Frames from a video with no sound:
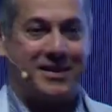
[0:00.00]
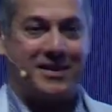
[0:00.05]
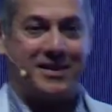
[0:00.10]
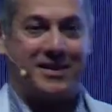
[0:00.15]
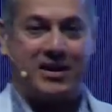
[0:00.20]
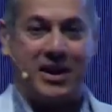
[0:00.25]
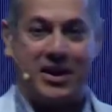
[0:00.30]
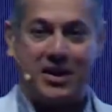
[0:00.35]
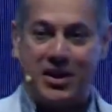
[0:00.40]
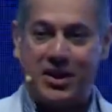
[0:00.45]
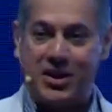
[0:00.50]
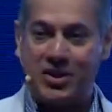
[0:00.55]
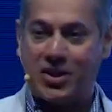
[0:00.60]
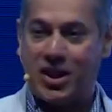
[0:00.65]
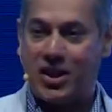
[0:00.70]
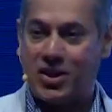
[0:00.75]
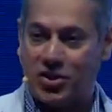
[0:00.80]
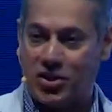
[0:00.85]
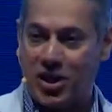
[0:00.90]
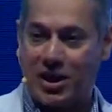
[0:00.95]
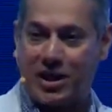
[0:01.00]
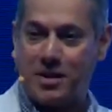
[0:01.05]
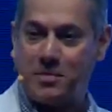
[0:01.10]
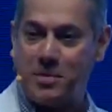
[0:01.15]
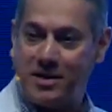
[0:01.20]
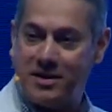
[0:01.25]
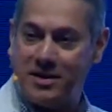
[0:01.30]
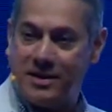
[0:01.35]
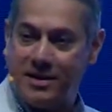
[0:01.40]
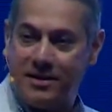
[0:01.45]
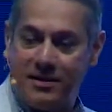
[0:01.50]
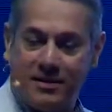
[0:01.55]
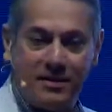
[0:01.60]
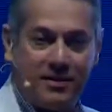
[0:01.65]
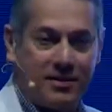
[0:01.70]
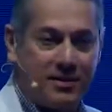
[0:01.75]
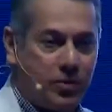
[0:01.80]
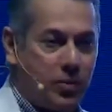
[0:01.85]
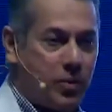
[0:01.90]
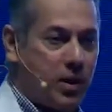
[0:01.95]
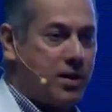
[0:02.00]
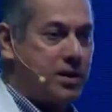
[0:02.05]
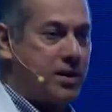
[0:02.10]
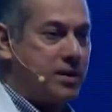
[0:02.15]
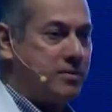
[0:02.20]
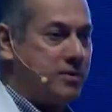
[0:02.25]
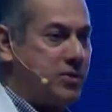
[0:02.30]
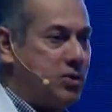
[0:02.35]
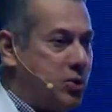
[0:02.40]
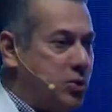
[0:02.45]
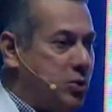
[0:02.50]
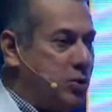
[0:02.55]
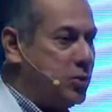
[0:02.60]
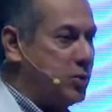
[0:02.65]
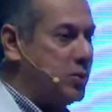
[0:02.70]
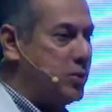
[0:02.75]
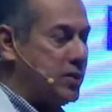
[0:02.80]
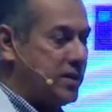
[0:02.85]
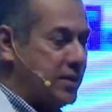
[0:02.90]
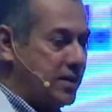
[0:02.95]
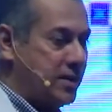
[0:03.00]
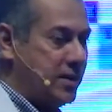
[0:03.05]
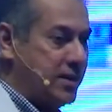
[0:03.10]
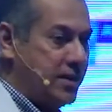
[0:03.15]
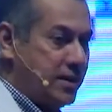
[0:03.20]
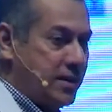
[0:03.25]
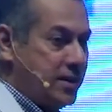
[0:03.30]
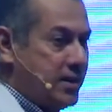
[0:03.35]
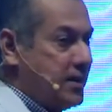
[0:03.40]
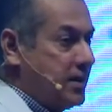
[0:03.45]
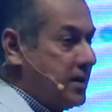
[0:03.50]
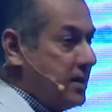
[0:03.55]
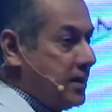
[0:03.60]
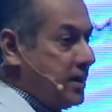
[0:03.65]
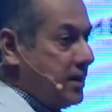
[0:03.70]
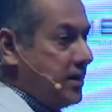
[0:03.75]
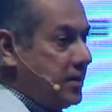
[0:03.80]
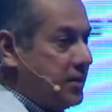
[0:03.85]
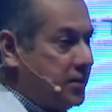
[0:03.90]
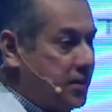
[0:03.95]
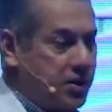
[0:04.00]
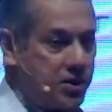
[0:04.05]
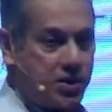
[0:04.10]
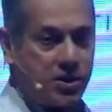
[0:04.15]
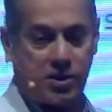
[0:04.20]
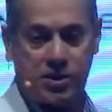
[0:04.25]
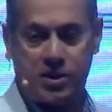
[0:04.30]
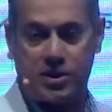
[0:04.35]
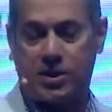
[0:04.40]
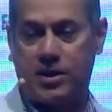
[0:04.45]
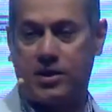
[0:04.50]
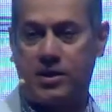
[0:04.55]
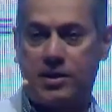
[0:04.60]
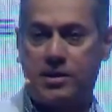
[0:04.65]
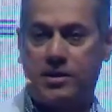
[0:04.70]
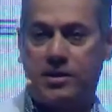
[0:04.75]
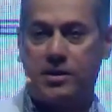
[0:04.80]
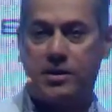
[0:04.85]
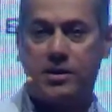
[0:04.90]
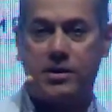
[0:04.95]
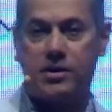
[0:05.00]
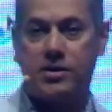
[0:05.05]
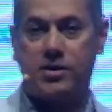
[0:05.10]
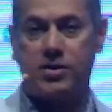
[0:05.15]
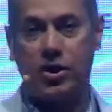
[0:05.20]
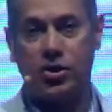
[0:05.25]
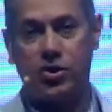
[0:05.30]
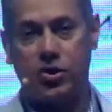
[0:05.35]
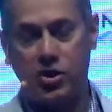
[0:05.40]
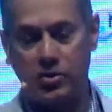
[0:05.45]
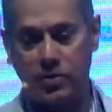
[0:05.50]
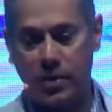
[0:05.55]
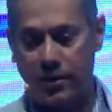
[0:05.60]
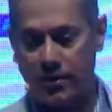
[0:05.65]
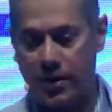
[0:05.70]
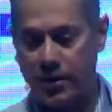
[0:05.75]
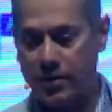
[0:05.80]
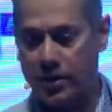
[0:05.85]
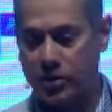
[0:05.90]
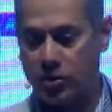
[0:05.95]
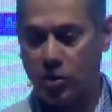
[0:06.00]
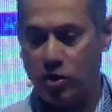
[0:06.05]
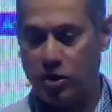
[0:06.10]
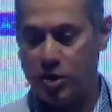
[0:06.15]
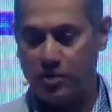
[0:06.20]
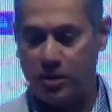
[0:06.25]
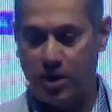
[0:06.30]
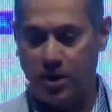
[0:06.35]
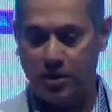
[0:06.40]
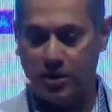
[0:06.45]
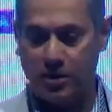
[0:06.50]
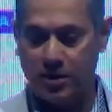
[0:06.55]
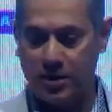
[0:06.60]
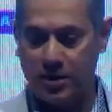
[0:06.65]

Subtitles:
Ladies and gentlemen, welcome to this session where we will talk about